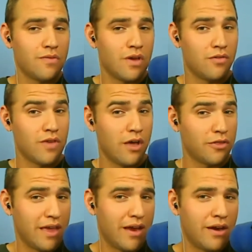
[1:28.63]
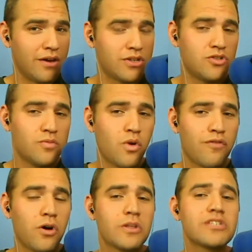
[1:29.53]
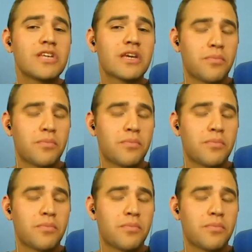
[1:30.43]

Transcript: of healthcare to more of a holistic